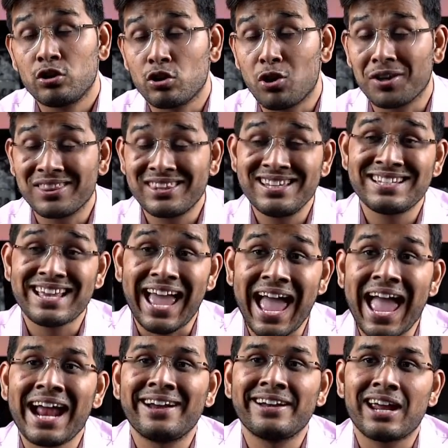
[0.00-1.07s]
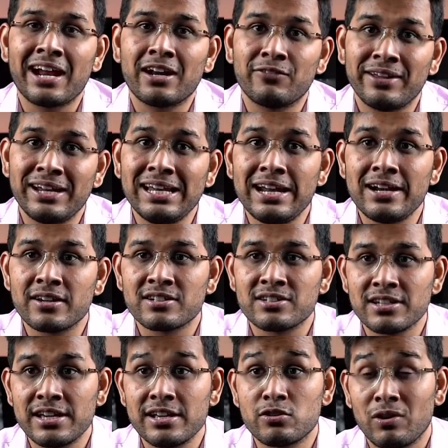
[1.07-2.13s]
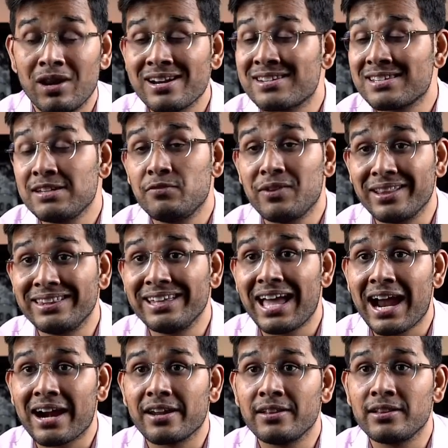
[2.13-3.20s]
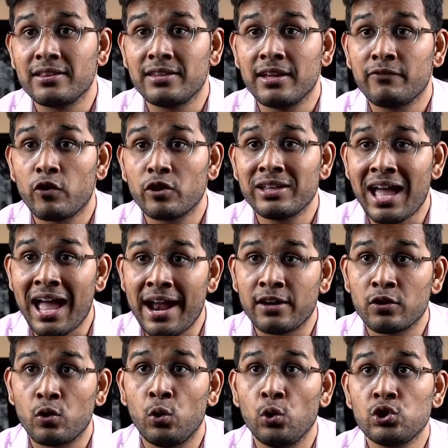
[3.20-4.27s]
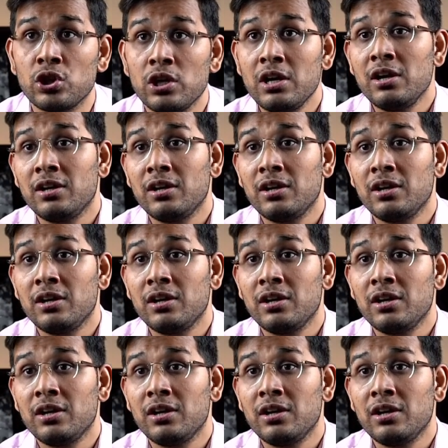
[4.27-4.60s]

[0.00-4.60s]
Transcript: Northeast act at a very later stage. So let's see when they act in there for the head coach.